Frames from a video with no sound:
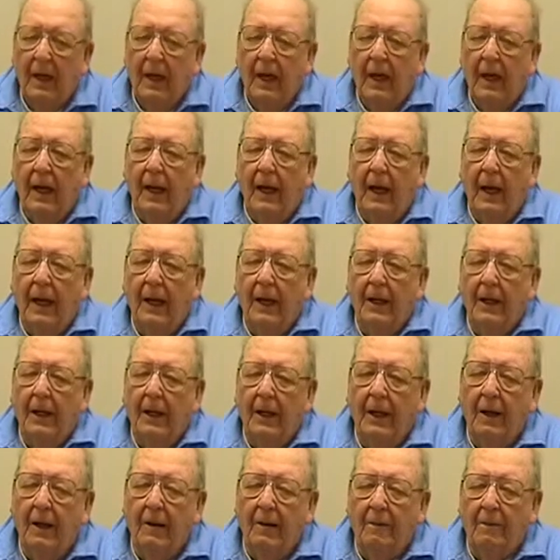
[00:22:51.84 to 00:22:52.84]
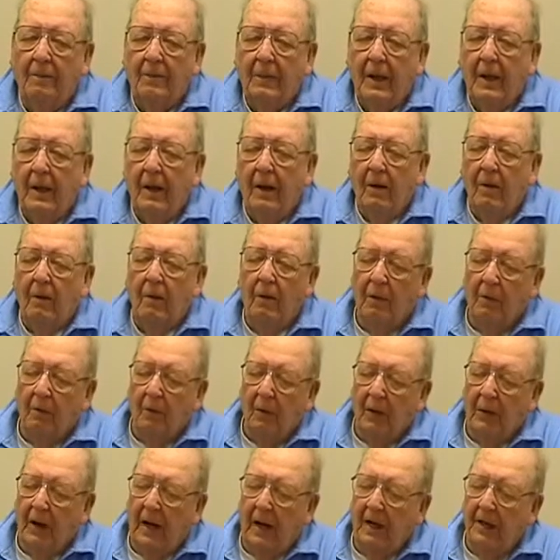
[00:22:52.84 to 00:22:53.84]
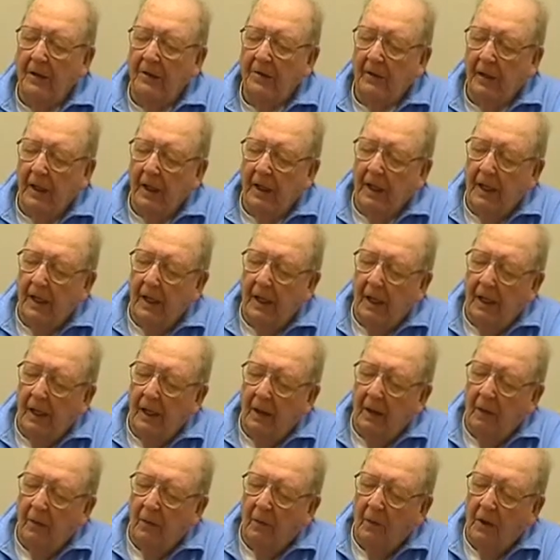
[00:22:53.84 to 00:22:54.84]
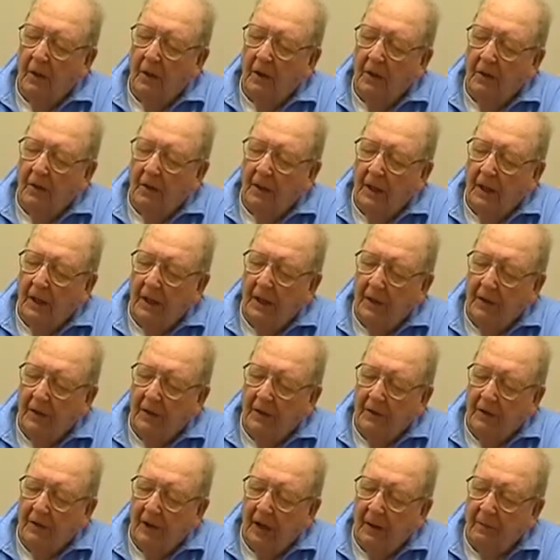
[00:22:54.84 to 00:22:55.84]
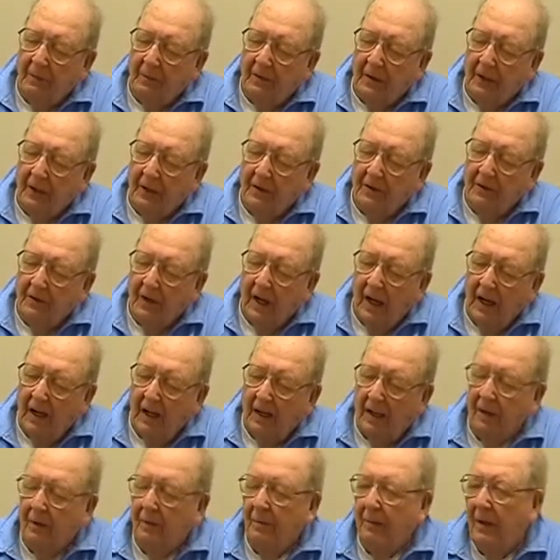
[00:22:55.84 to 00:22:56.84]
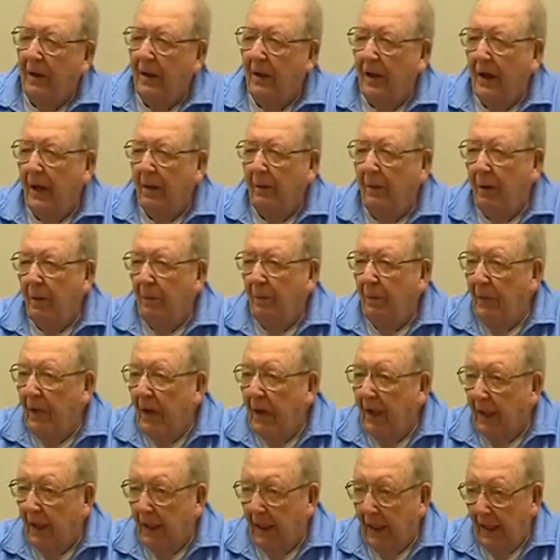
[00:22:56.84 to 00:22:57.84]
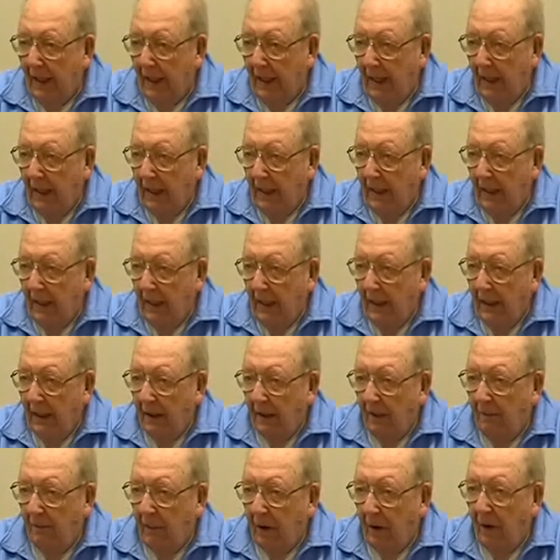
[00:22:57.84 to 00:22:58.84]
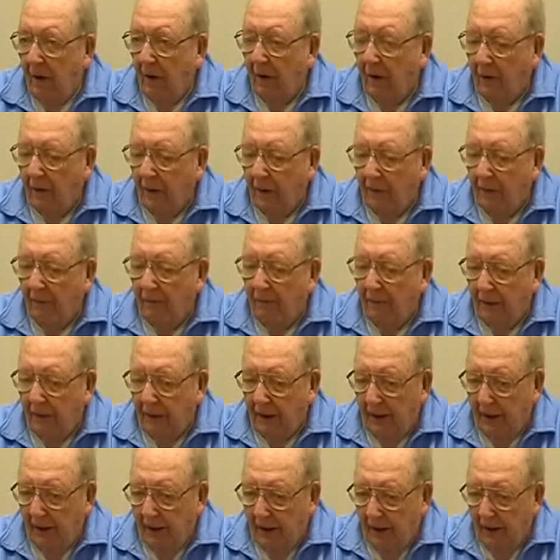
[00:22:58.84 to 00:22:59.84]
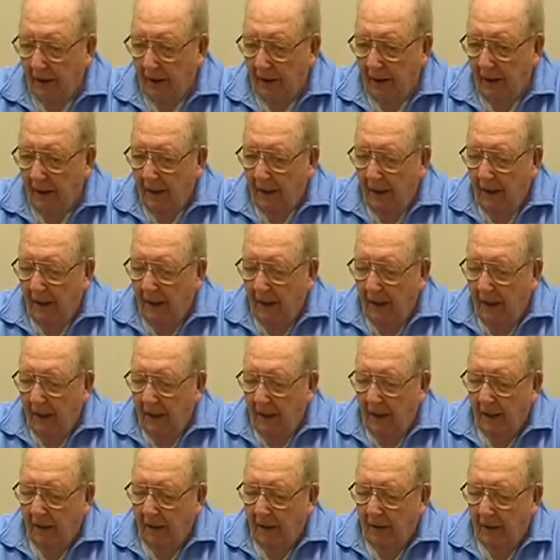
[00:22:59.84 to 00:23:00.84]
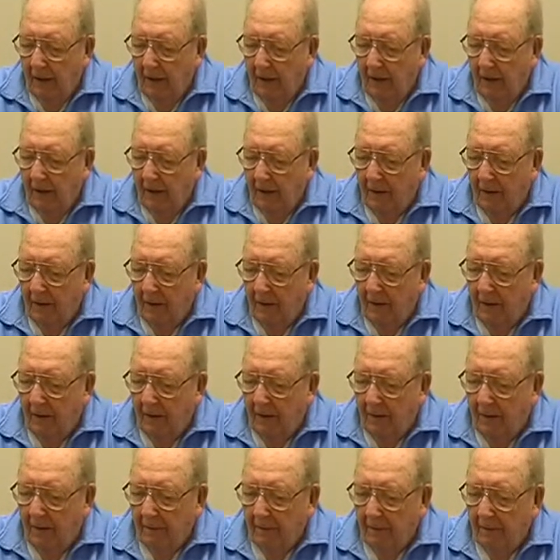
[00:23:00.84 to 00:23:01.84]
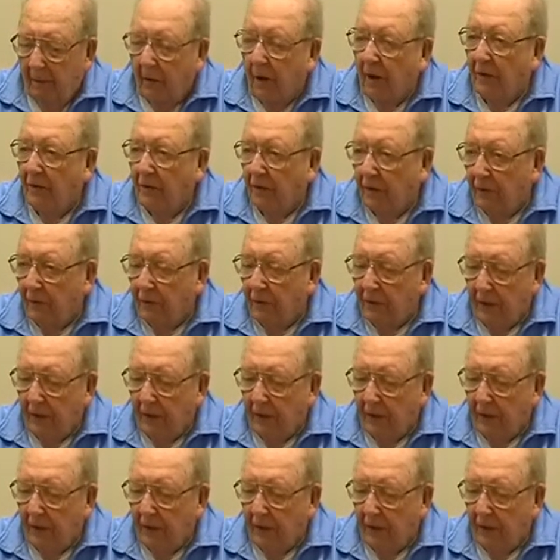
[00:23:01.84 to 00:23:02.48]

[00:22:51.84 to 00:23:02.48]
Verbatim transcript: And uh, we were passing one of the Japanese islands by the name of Mili, part of the uh, uh, Marshall